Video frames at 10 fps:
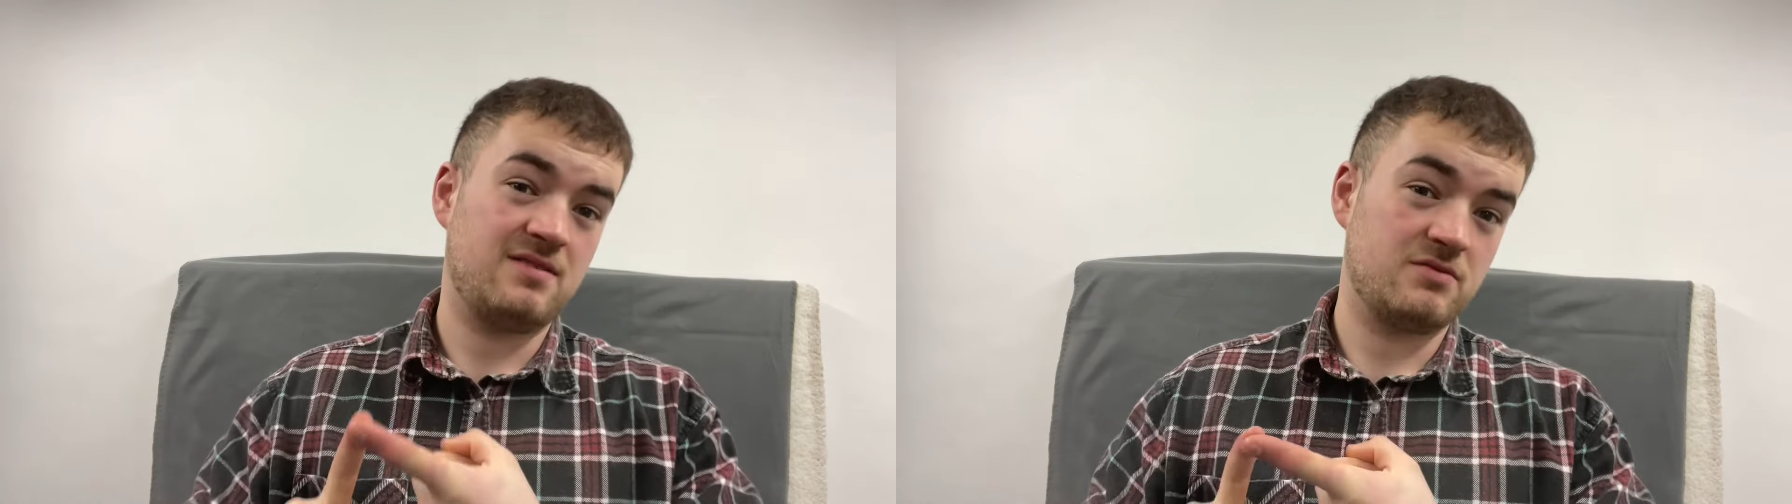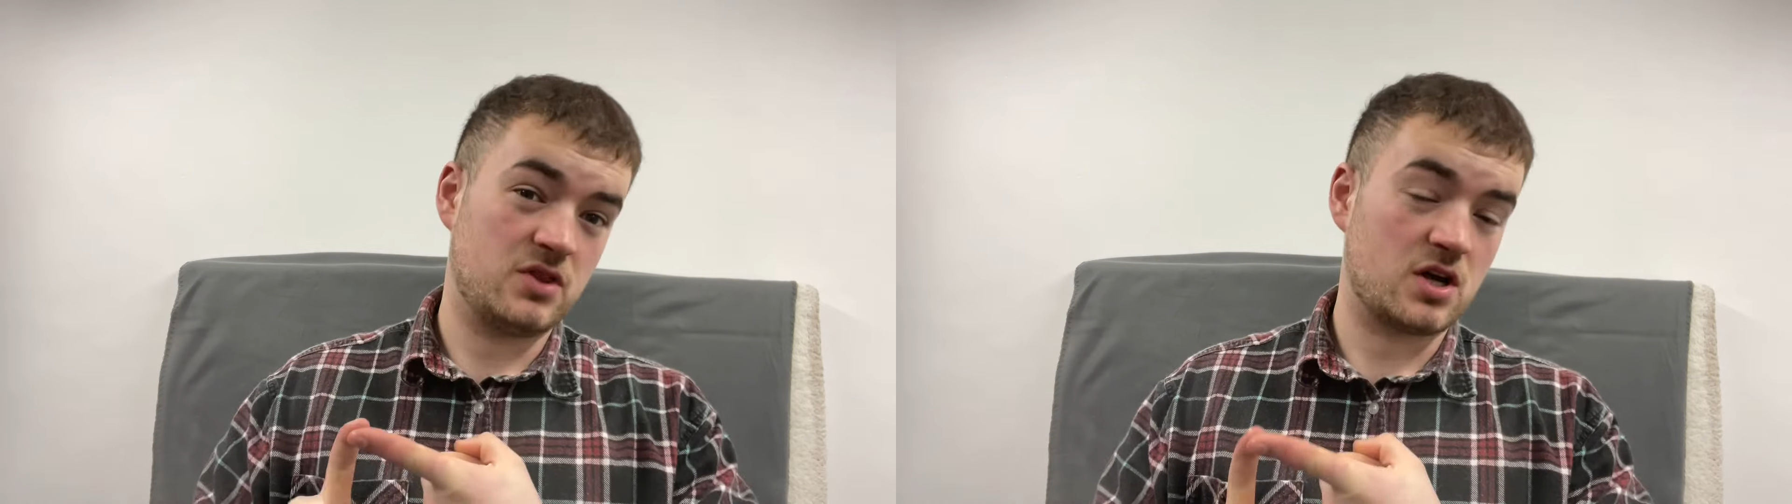
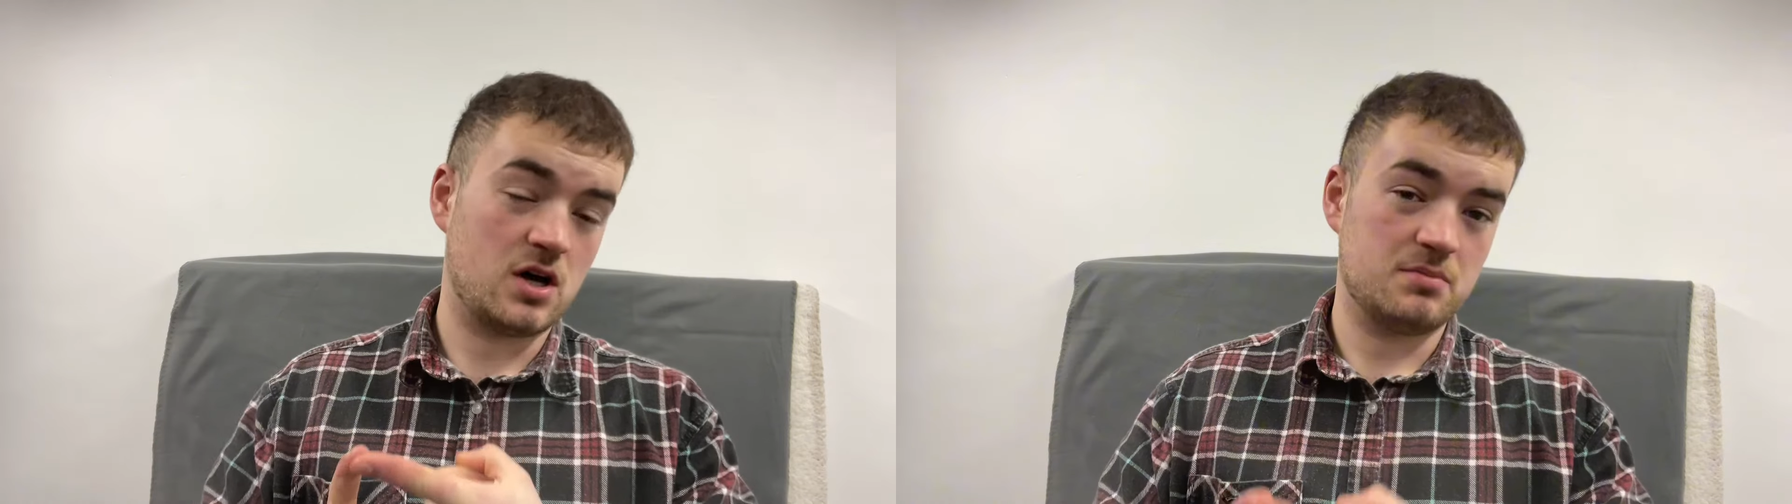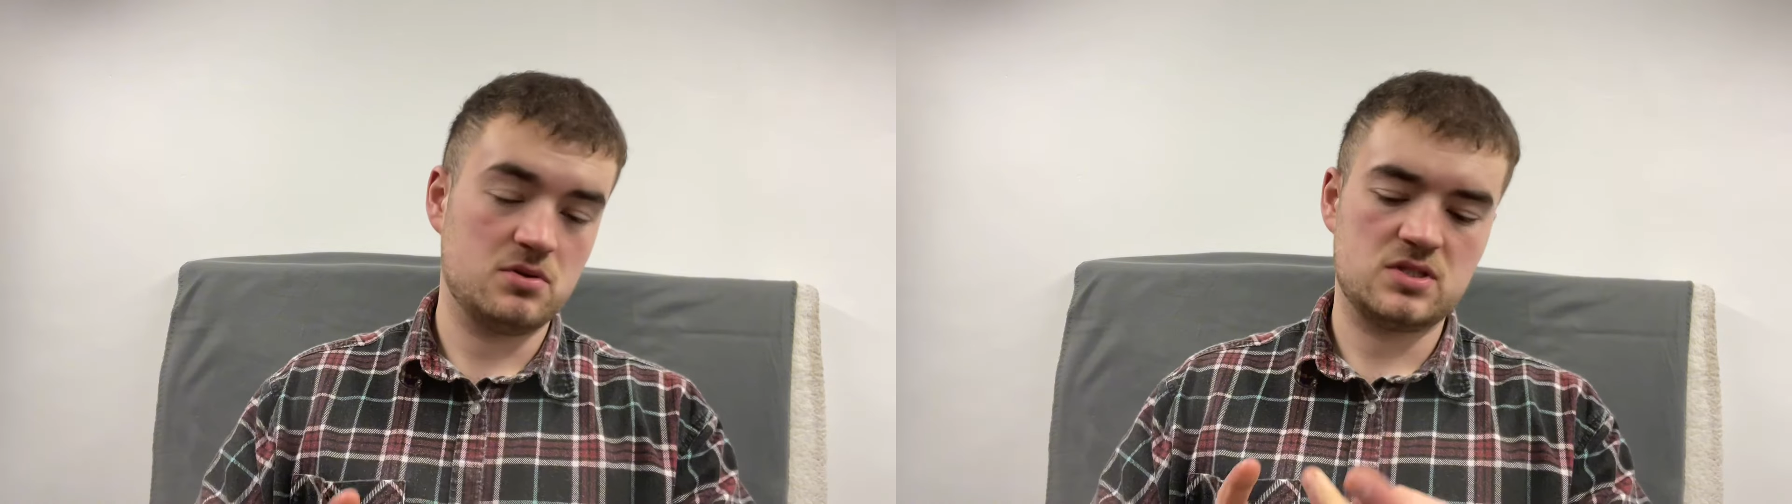the car
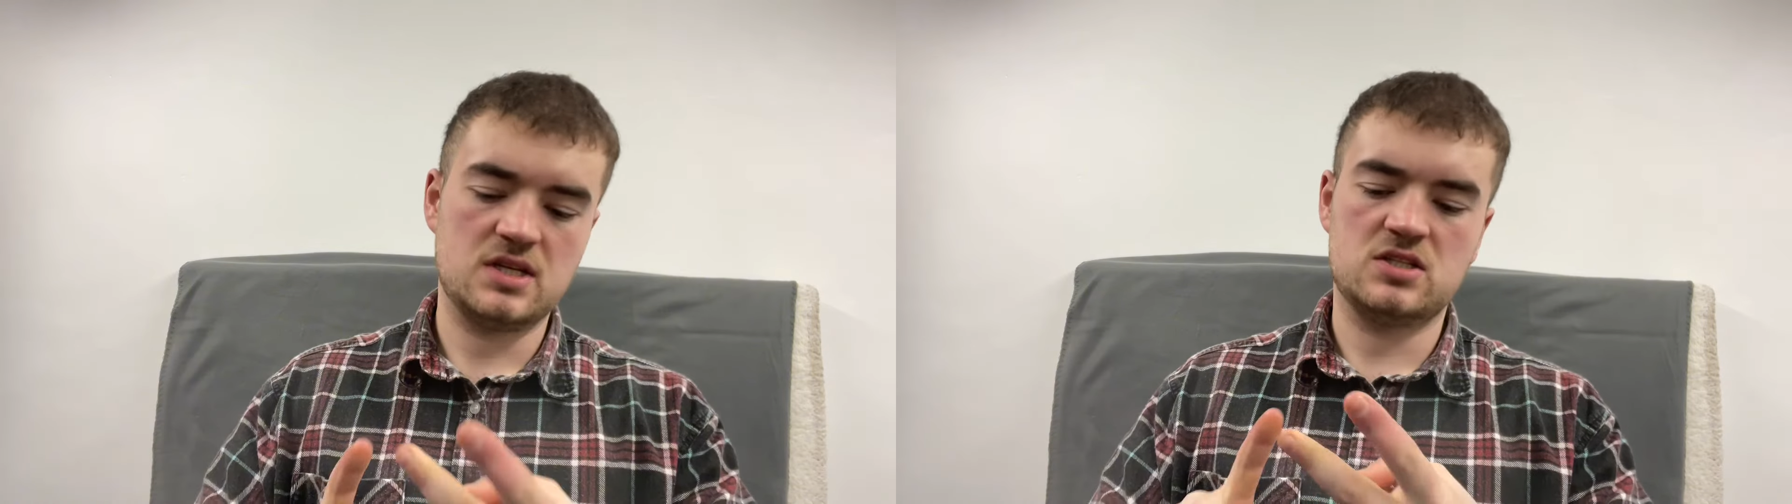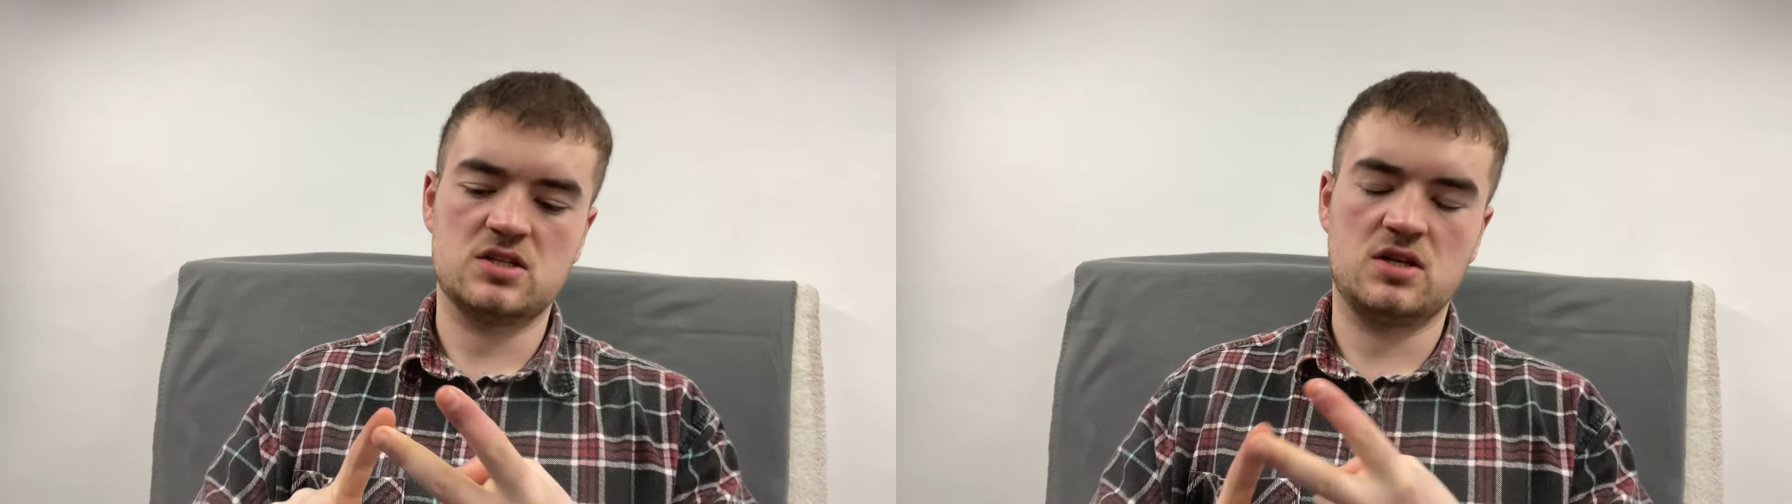boot season